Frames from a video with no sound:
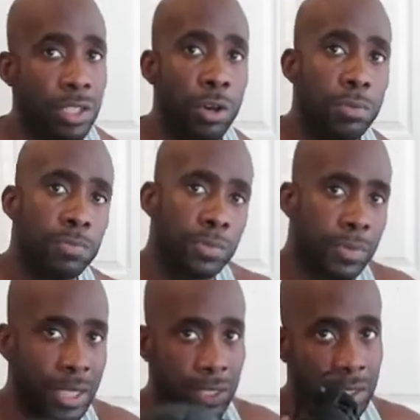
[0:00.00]
So
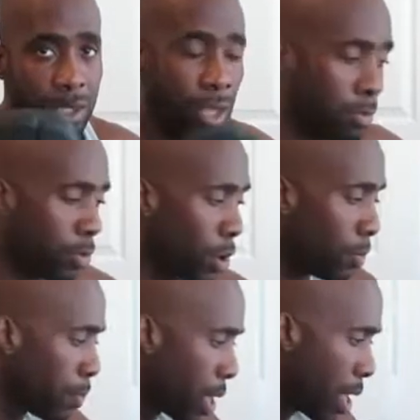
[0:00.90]
that's just another
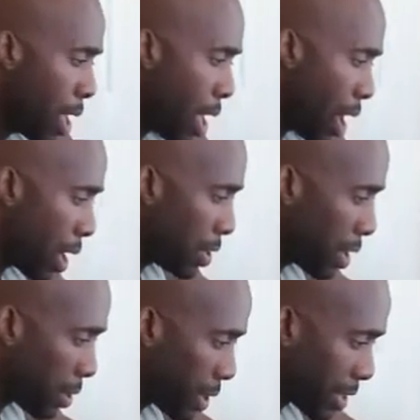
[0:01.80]
pro.
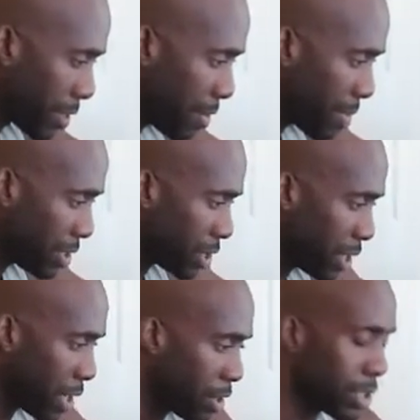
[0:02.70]
Another thing that they
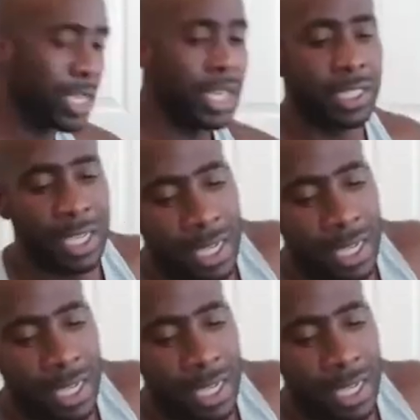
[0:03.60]
mention here is